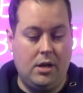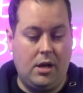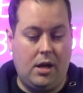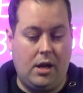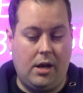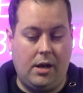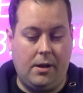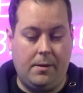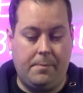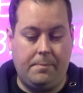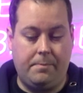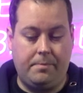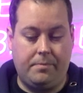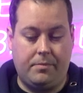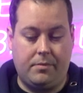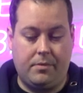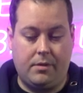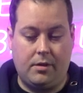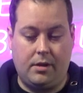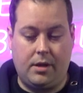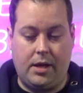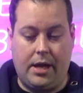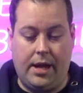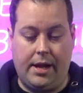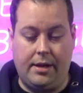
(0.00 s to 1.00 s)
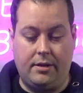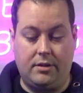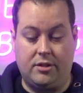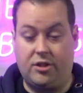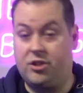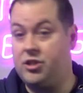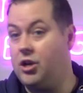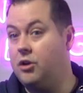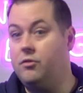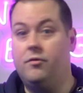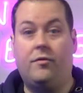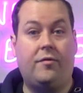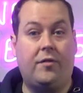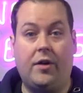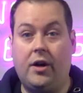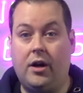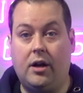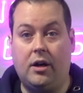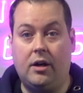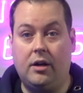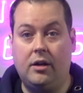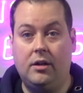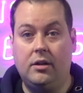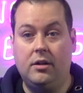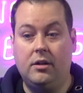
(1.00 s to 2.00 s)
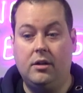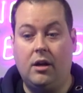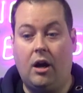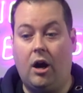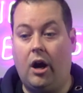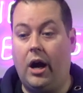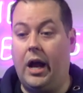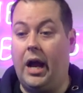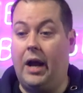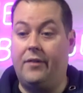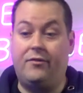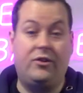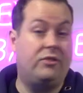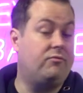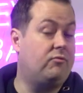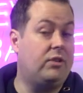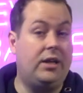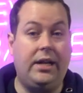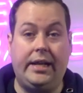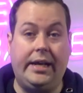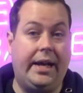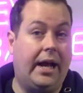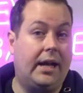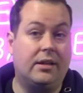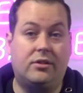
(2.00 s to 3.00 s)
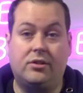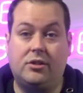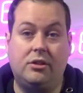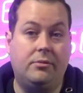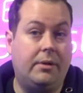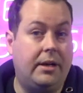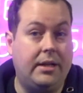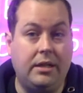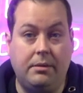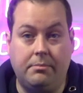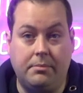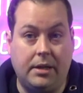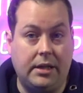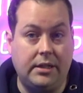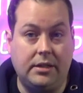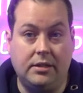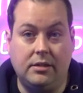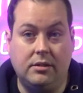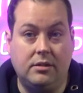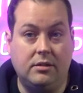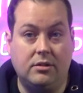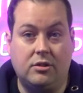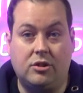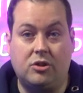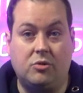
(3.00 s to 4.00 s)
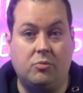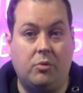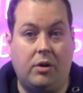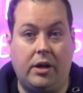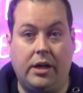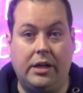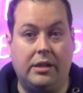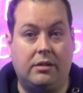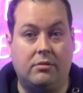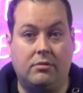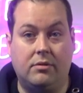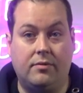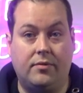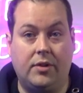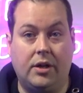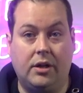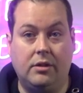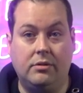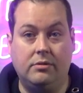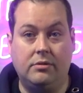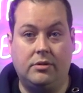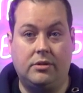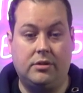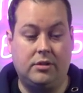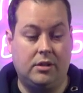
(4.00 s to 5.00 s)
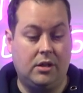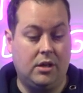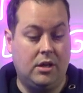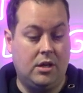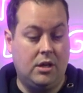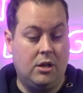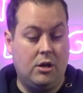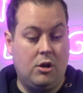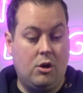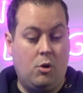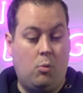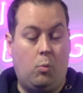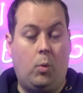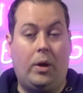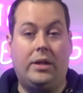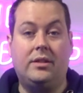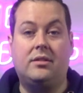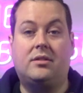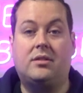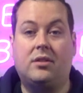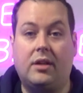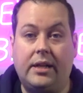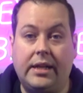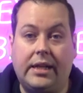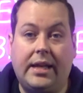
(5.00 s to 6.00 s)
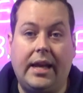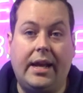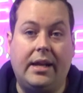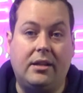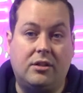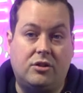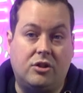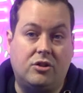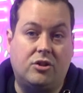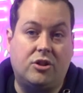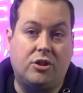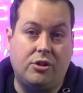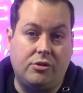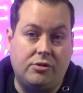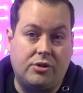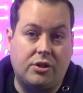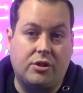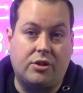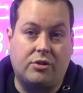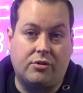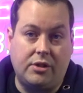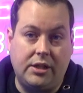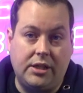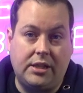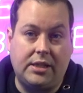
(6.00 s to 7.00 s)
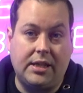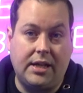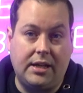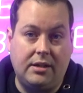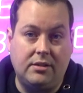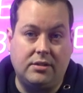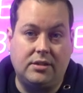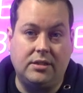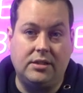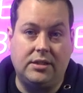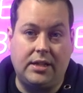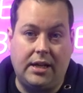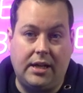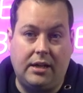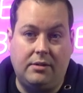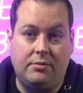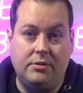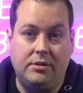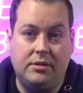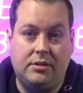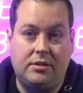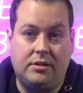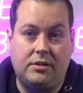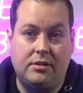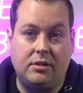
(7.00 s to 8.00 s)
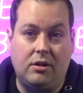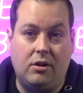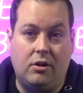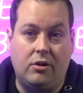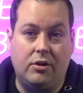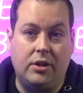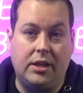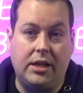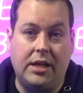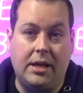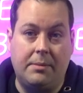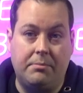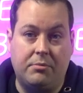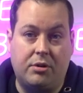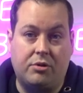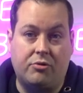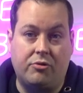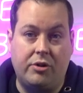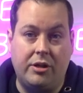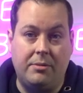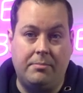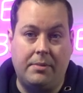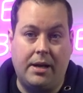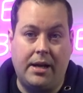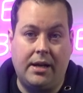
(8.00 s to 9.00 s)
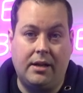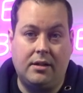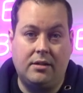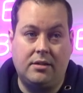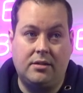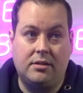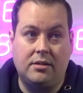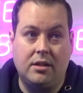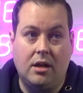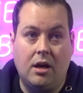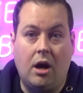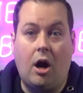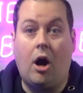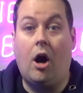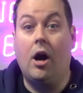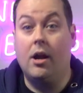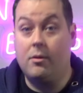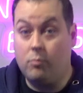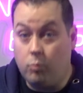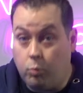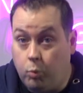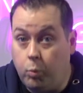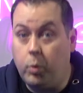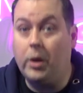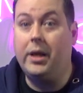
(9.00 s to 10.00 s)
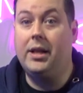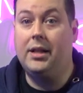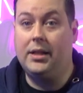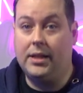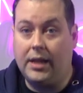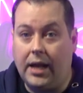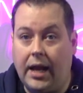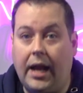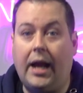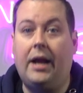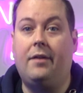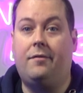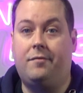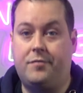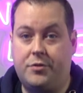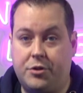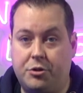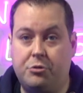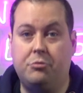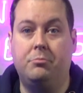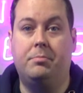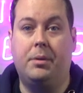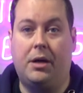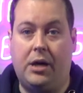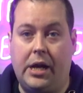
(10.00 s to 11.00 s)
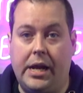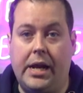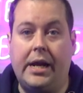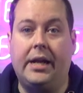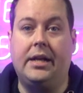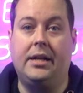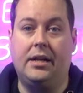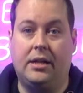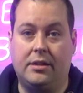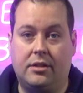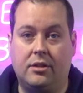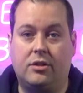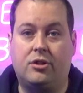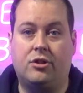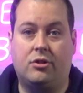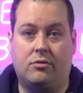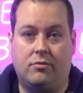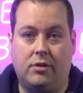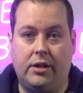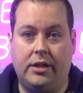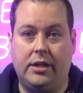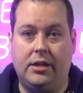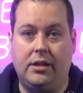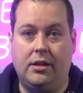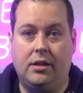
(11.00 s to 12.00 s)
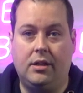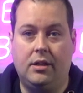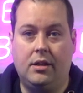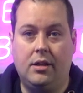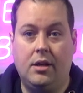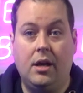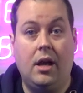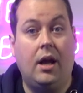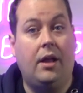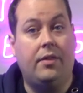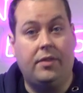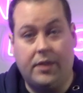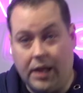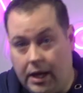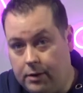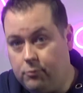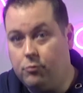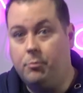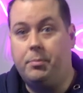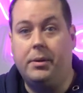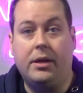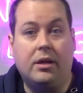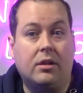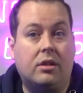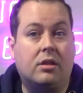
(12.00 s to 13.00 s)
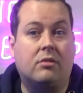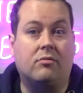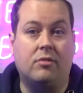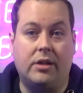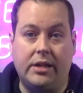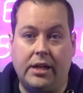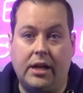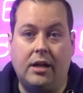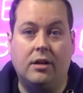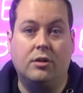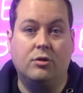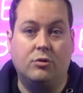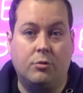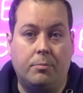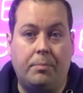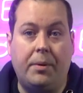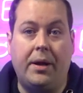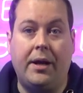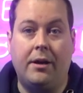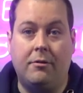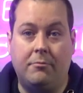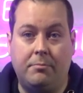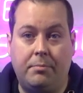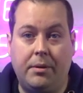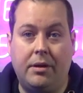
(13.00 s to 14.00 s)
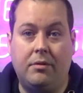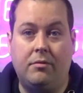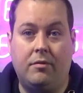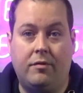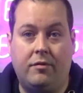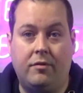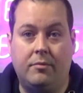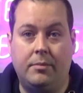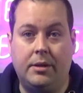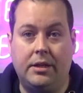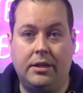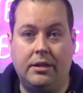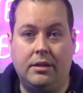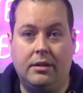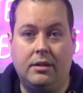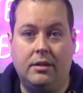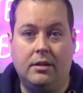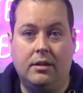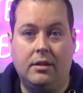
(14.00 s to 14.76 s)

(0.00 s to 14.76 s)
Um, and so far, I haven't really had to do any maintenance to either of those. Once I get to two to 3,000 hours on the M3 Max, I will have to buy another screen and that will be a 300 pound bill for me.